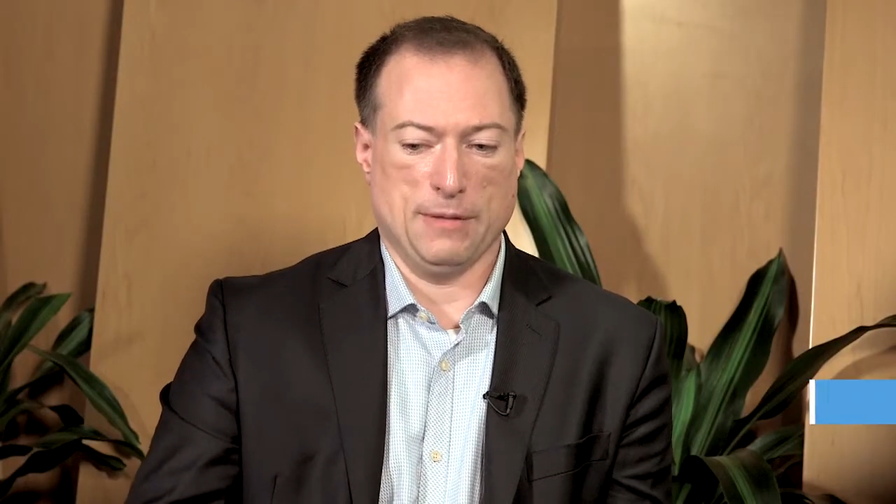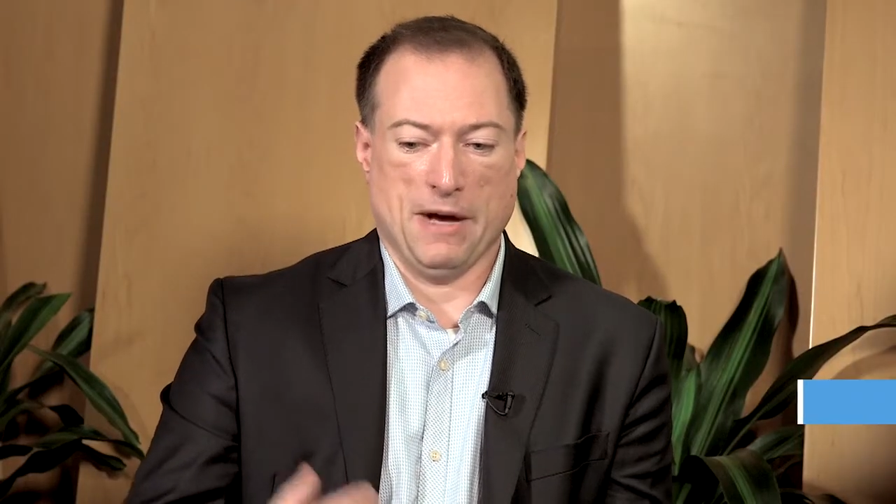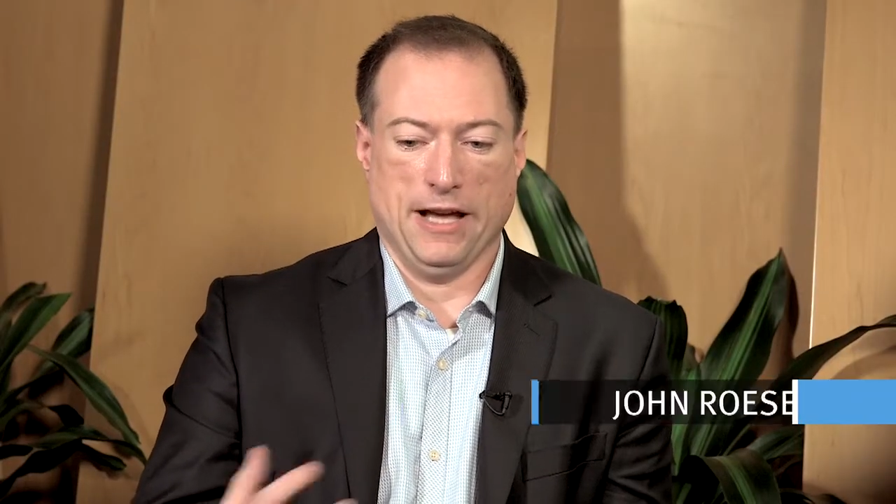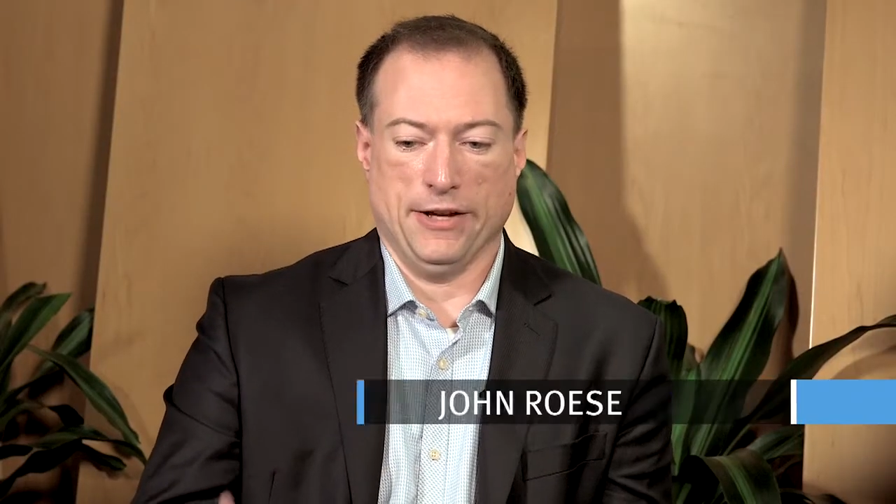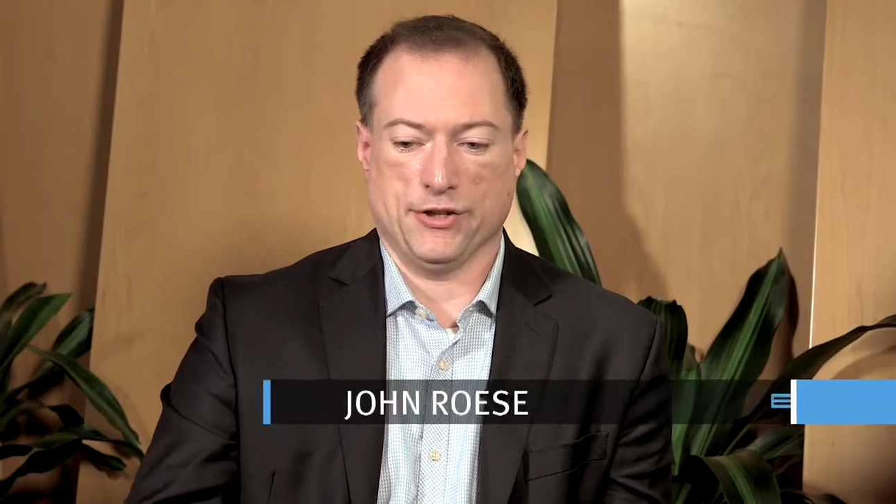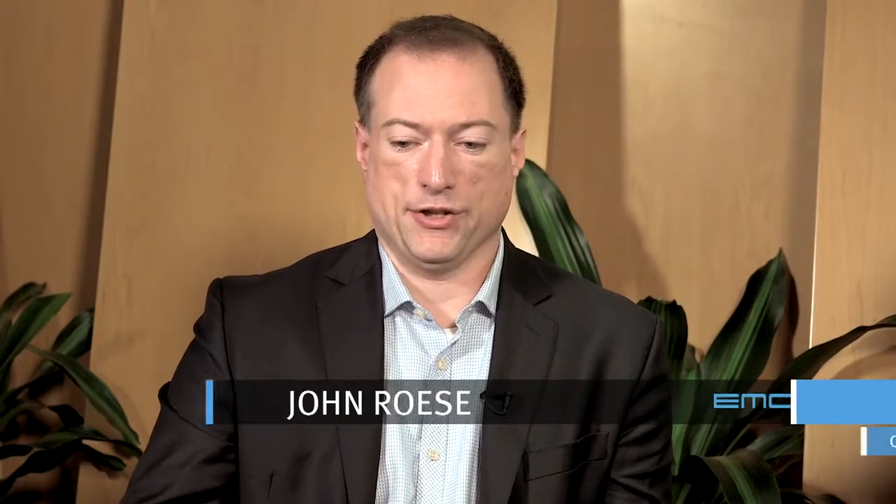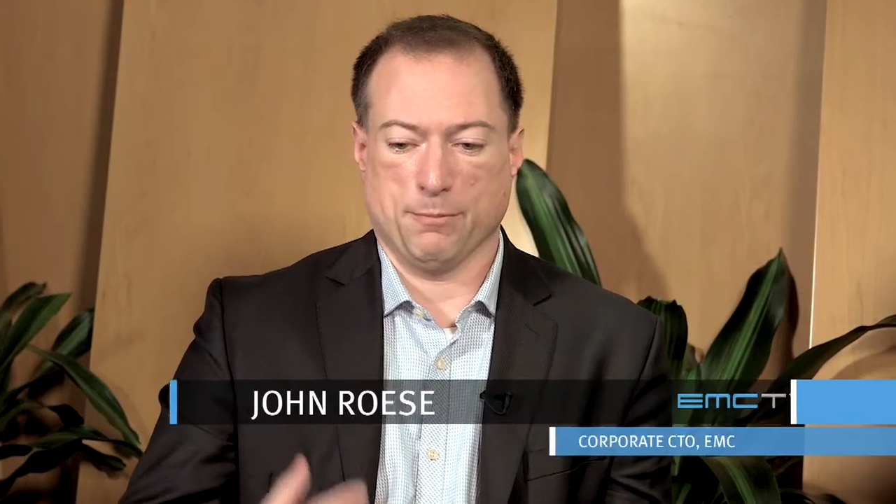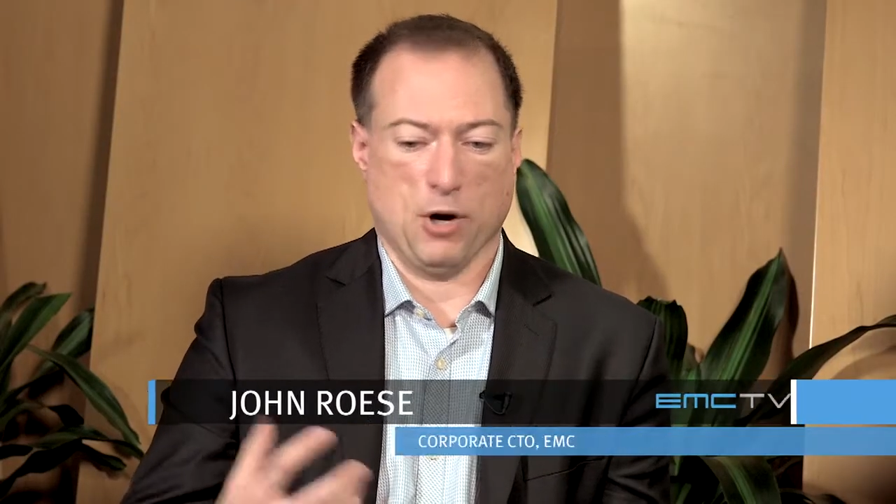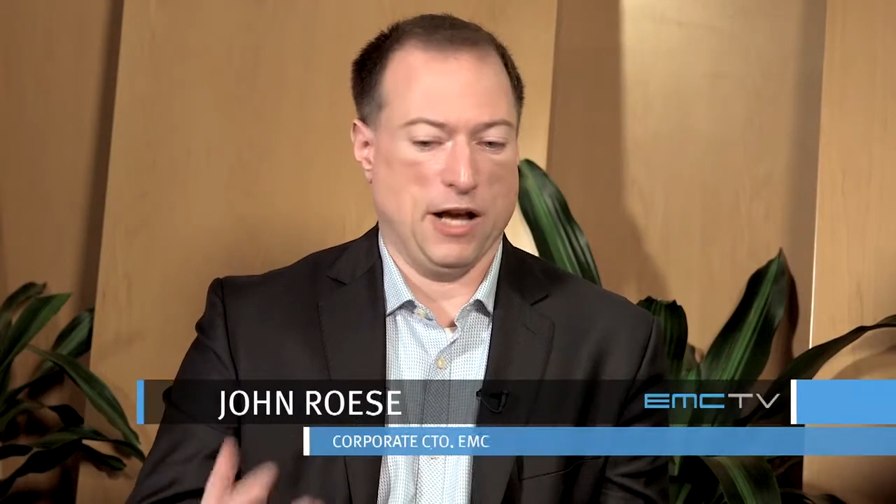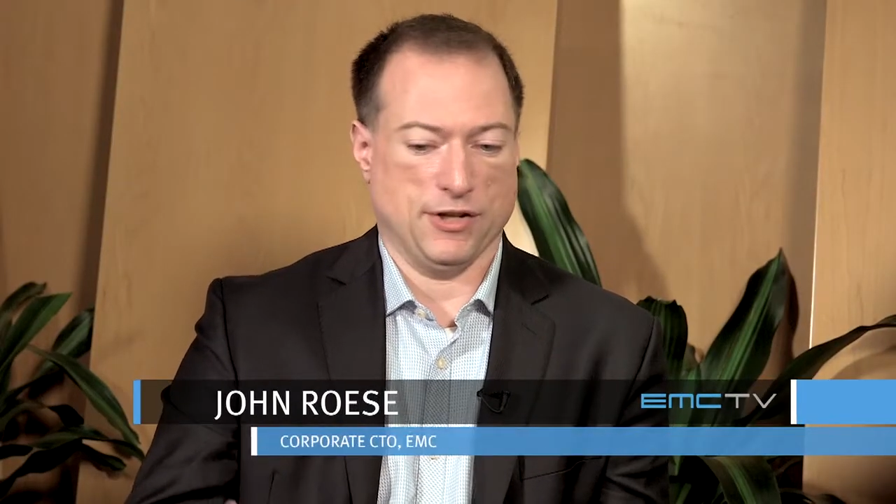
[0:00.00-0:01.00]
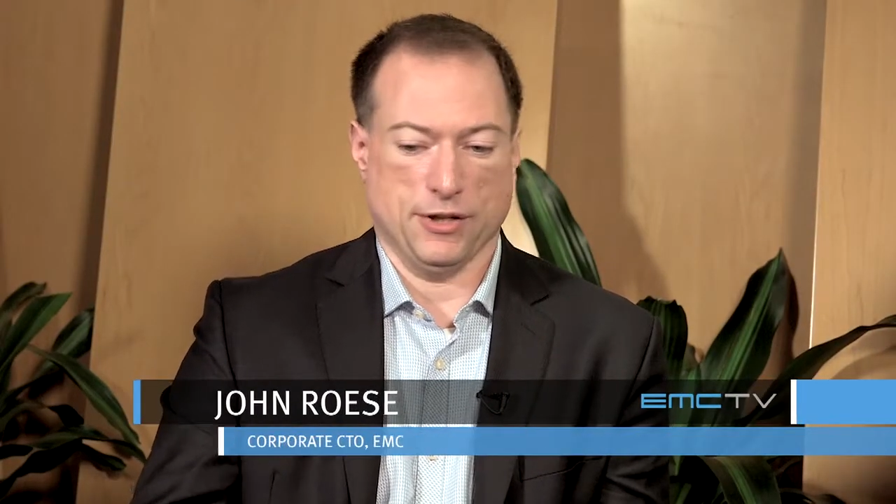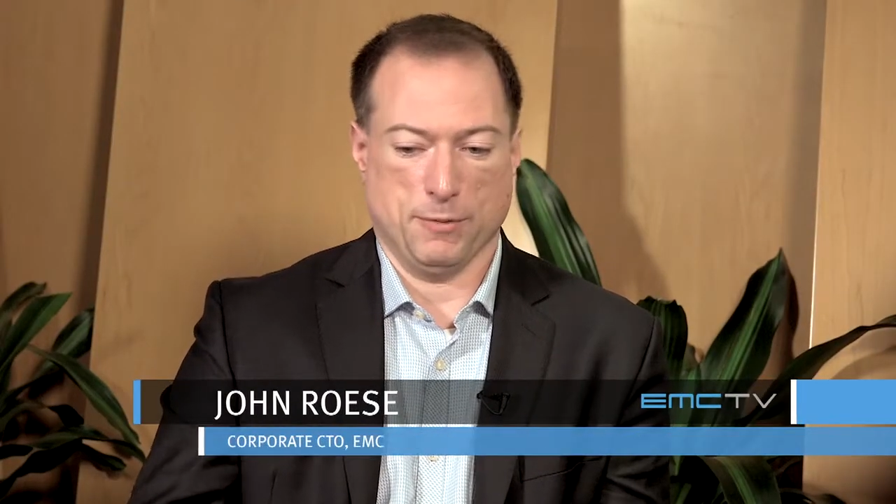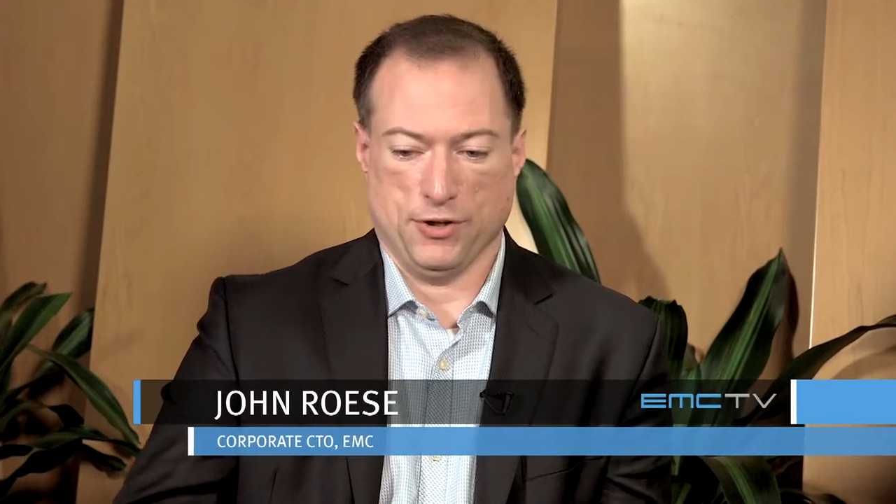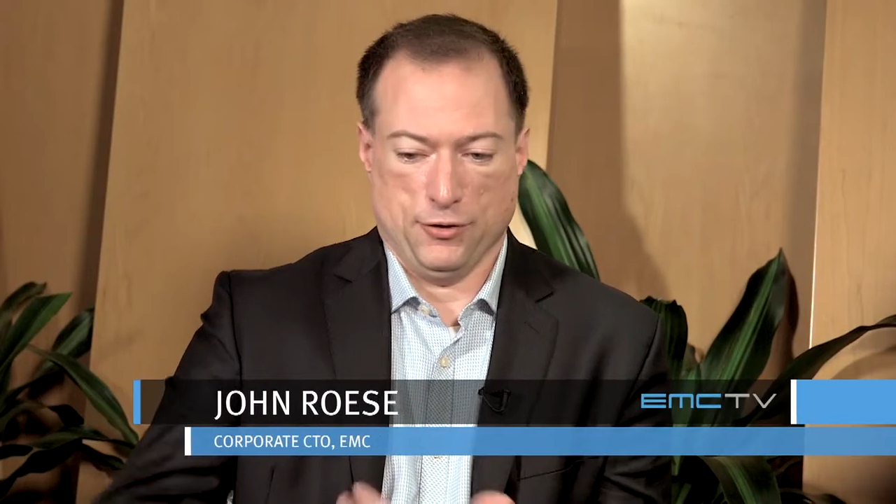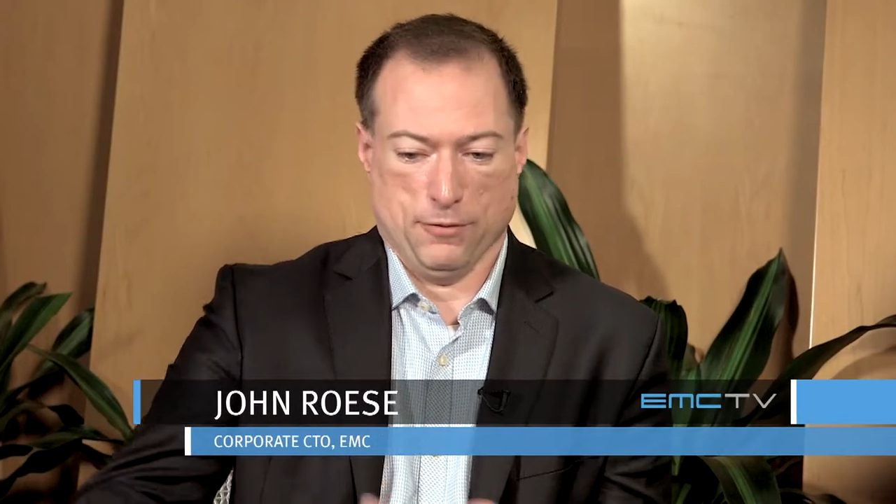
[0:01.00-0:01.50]
biased process
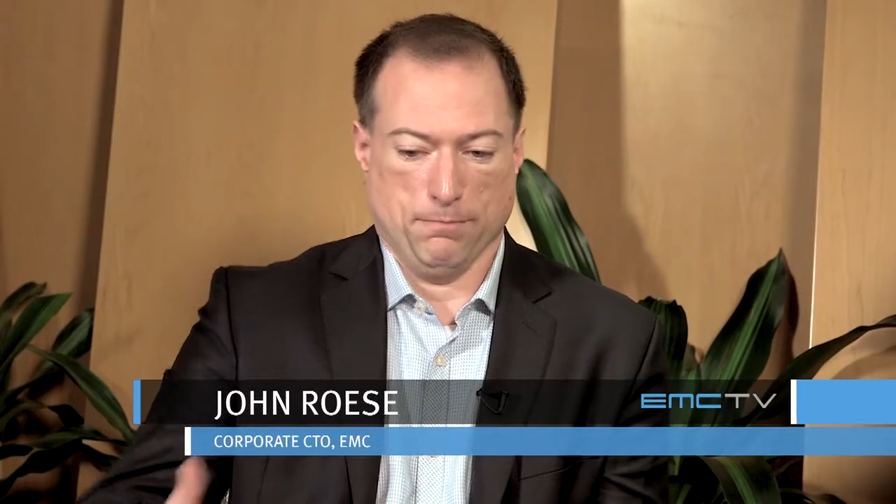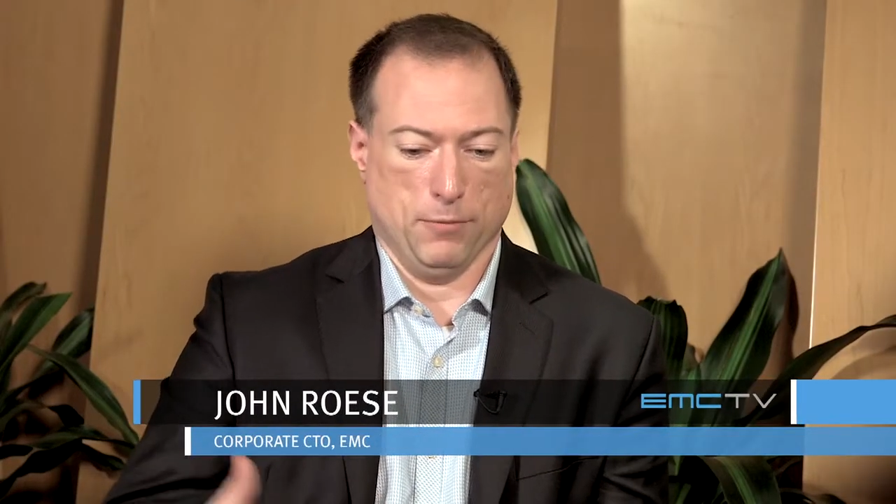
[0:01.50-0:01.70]
because you're